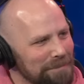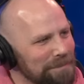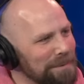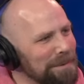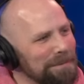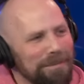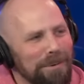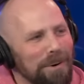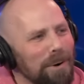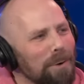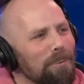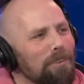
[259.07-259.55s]

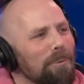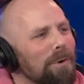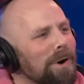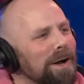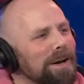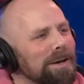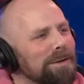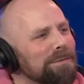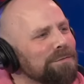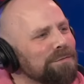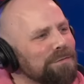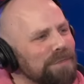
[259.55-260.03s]
people don't
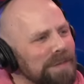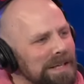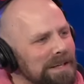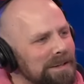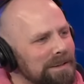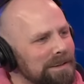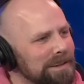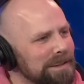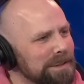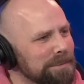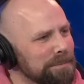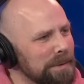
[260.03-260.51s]
want to
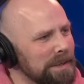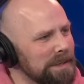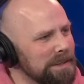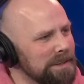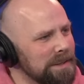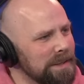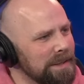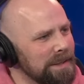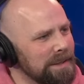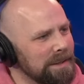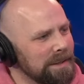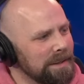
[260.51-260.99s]
feel,
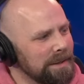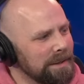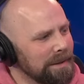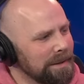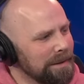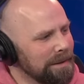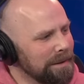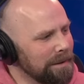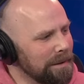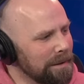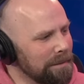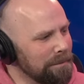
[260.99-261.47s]
especially
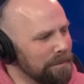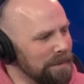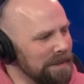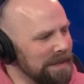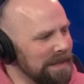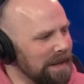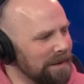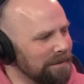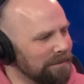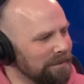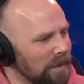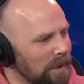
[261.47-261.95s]
be
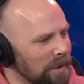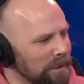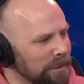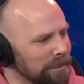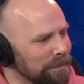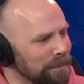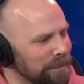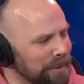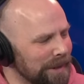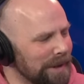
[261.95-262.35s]
that vulnerable.